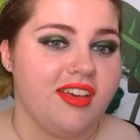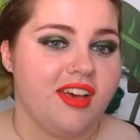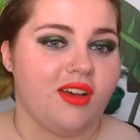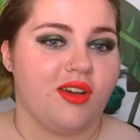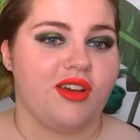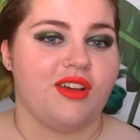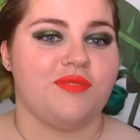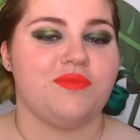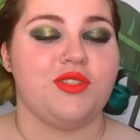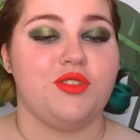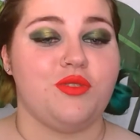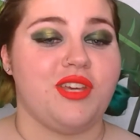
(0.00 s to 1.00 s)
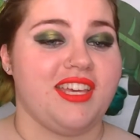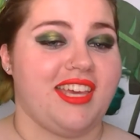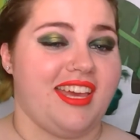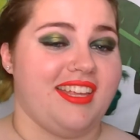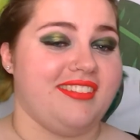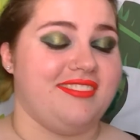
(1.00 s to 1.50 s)
You can
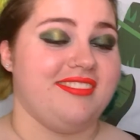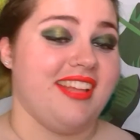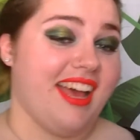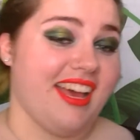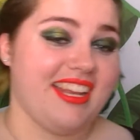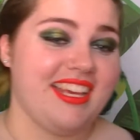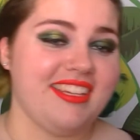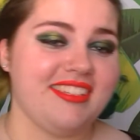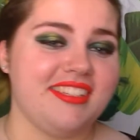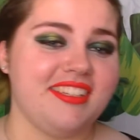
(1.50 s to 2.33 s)
get honey